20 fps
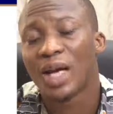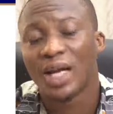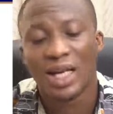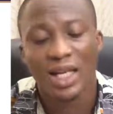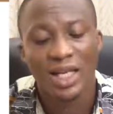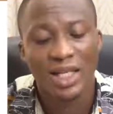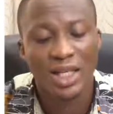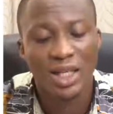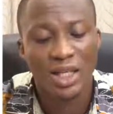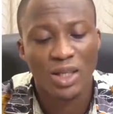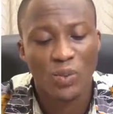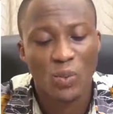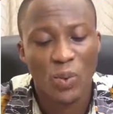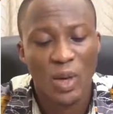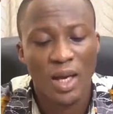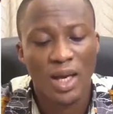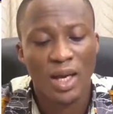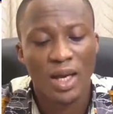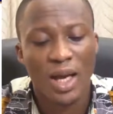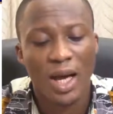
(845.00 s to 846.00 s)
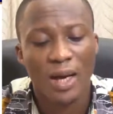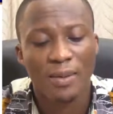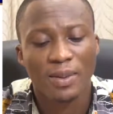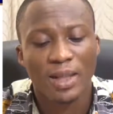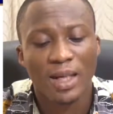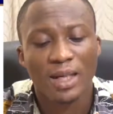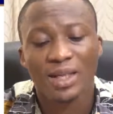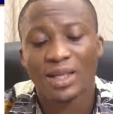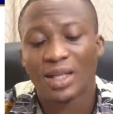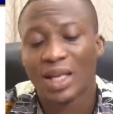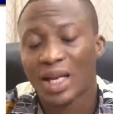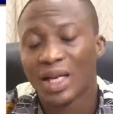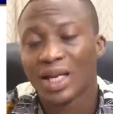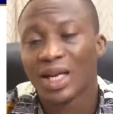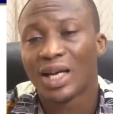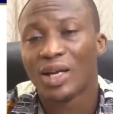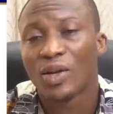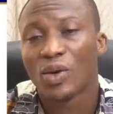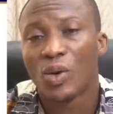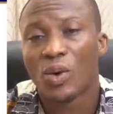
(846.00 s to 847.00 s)
analysis where AppScan
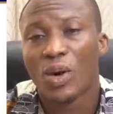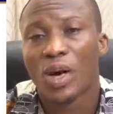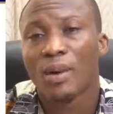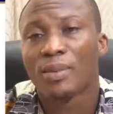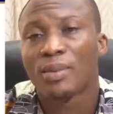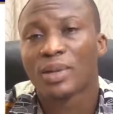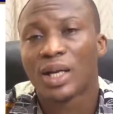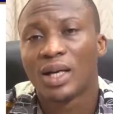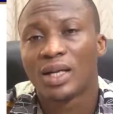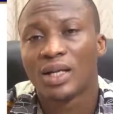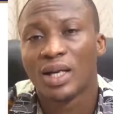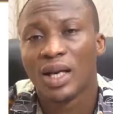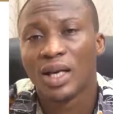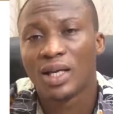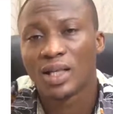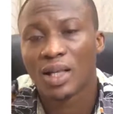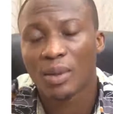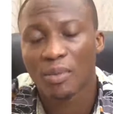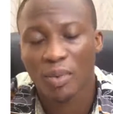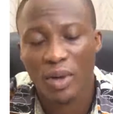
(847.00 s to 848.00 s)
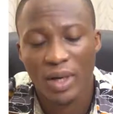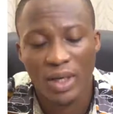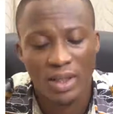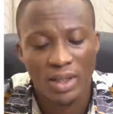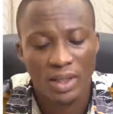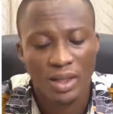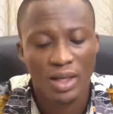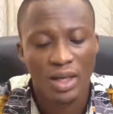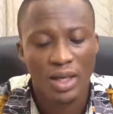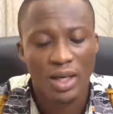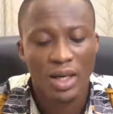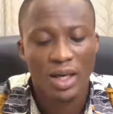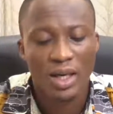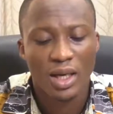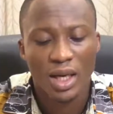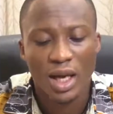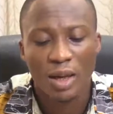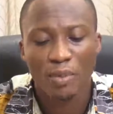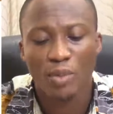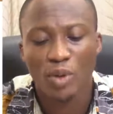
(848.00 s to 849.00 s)
Standard or AppScan Enterprise
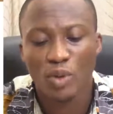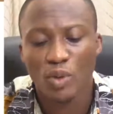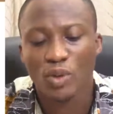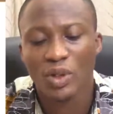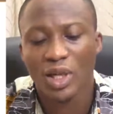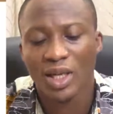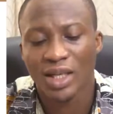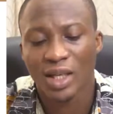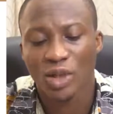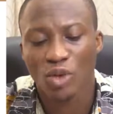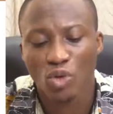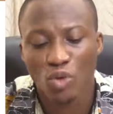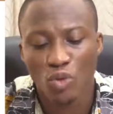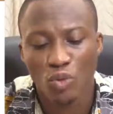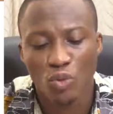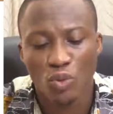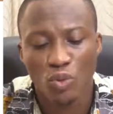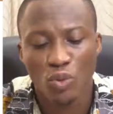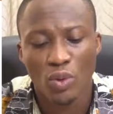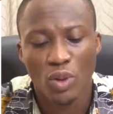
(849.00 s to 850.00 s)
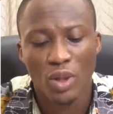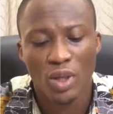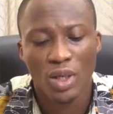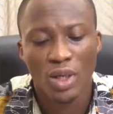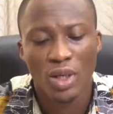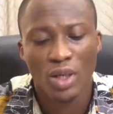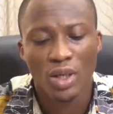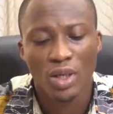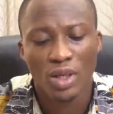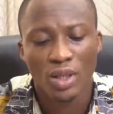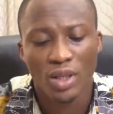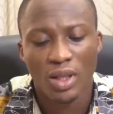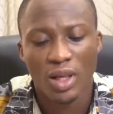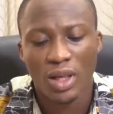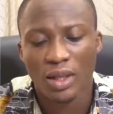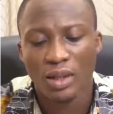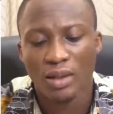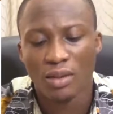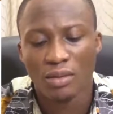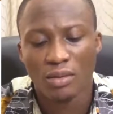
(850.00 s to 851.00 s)
can be used as a tool.
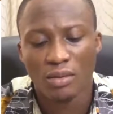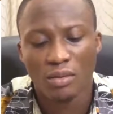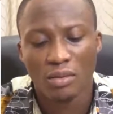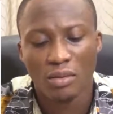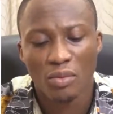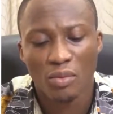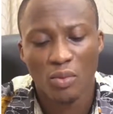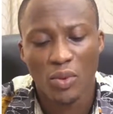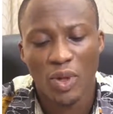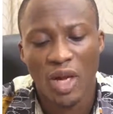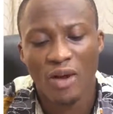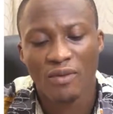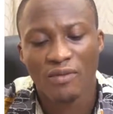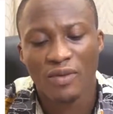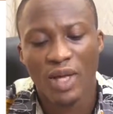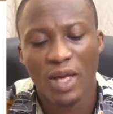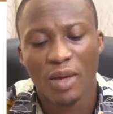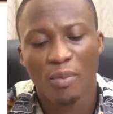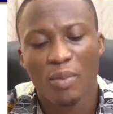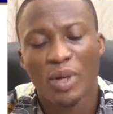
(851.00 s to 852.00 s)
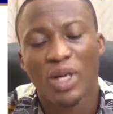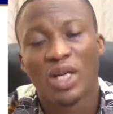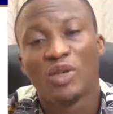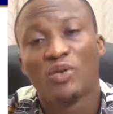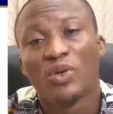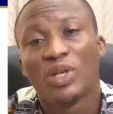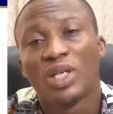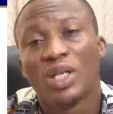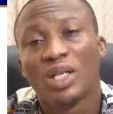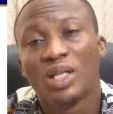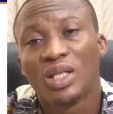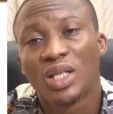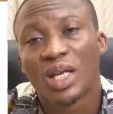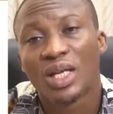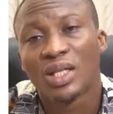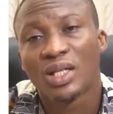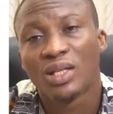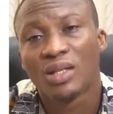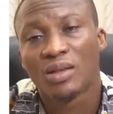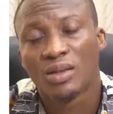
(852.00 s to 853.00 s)
Then we have the penetration
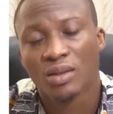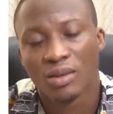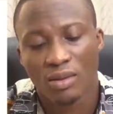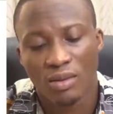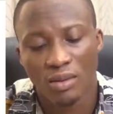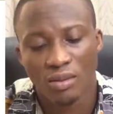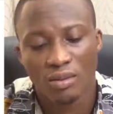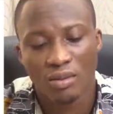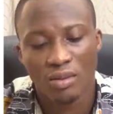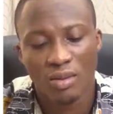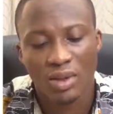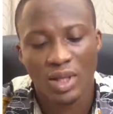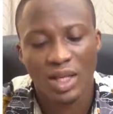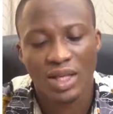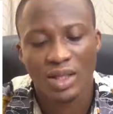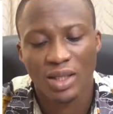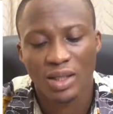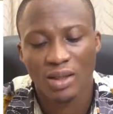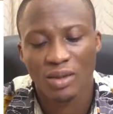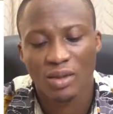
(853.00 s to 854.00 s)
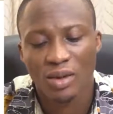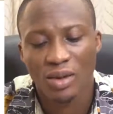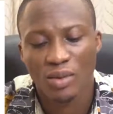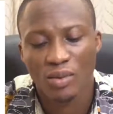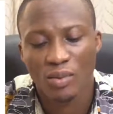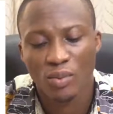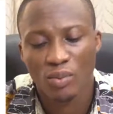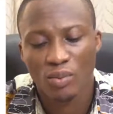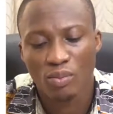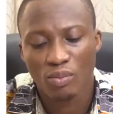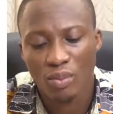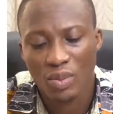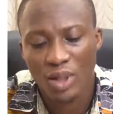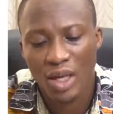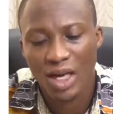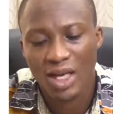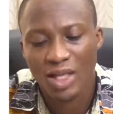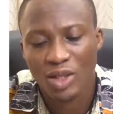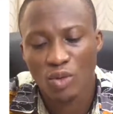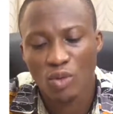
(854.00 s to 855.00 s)
test that
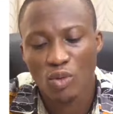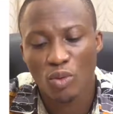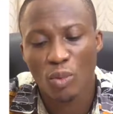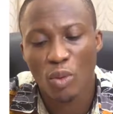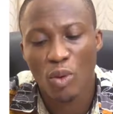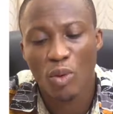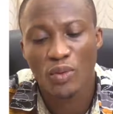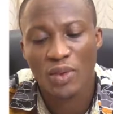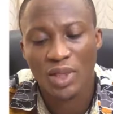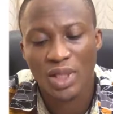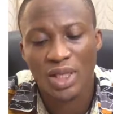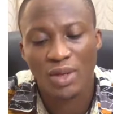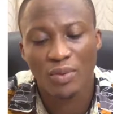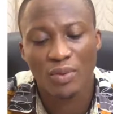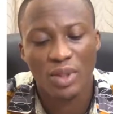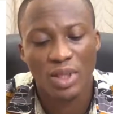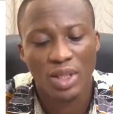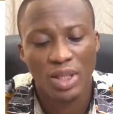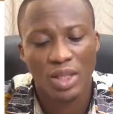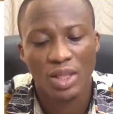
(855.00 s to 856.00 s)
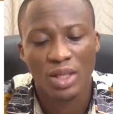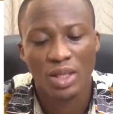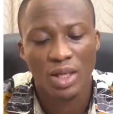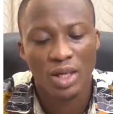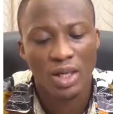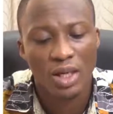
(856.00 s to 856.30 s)
has to do more with security,